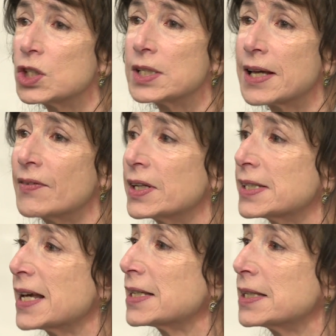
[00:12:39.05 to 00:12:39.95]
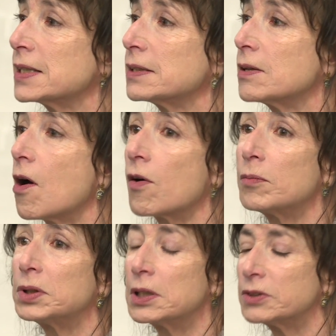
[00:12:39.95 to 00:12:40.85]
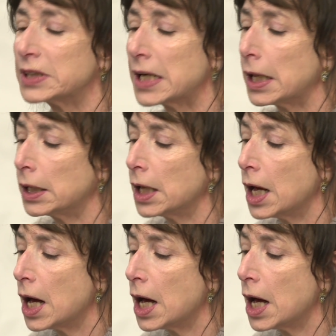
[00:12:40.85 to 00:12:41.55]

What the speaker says: she's having sex in the horrible hotel.